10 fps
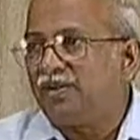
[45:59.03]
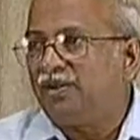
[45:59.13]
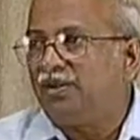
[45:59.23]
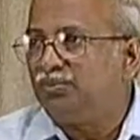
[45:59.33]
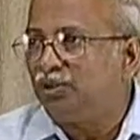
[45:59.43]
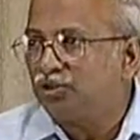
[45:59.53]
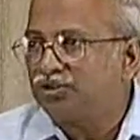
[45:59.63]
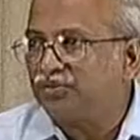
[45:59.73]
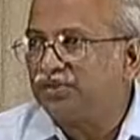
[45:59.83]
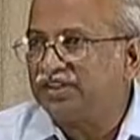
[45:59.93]
a more
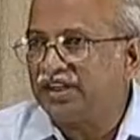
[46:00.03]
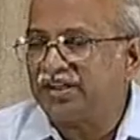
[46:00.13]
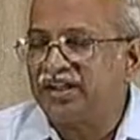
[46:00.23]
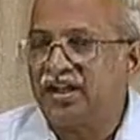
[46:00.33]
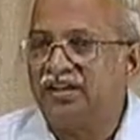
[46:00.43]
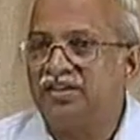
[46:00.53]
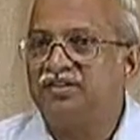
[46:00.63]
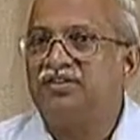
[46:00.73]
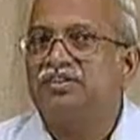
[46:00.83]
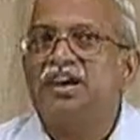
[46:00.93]
sophisticated
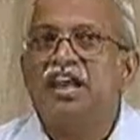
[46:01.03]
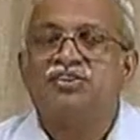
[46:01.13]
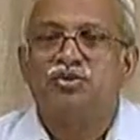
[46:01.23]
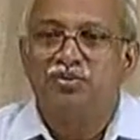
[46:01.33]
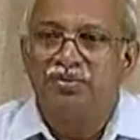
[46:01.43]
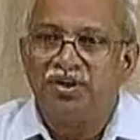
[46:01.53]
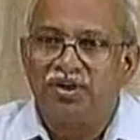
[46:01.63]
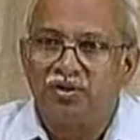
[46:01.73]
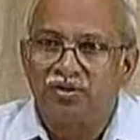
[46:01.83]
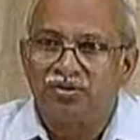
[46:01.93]
analysis, assuming a
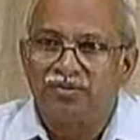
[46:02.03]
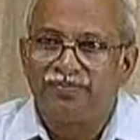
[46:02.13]
load.